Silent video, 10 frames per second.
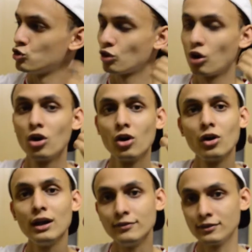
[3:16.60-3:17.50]
So
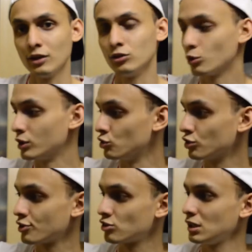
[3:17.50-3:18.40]
let's get into the
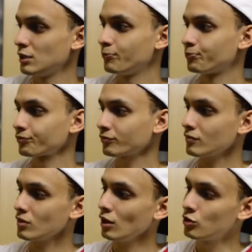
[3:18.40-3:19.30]
jersey.
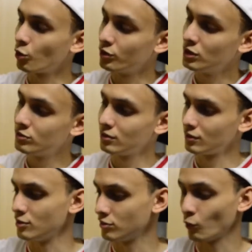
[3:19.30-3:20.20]
So this,
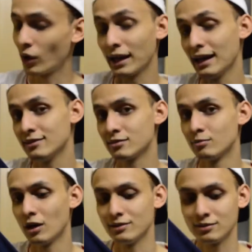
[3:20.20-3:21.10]
you see what I like is
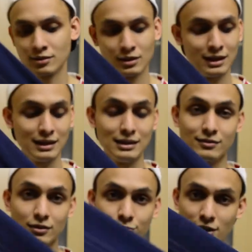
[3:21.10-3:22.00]
about is
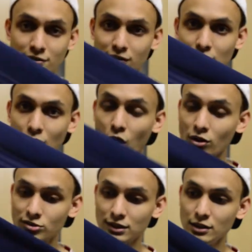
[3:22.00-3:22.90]
first is a
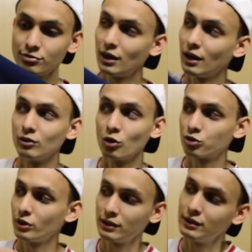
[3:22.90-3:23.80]
long sleeve, and
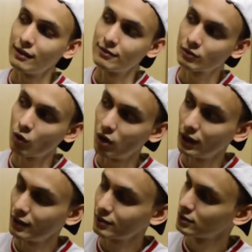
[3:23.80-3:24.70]
also he has collar.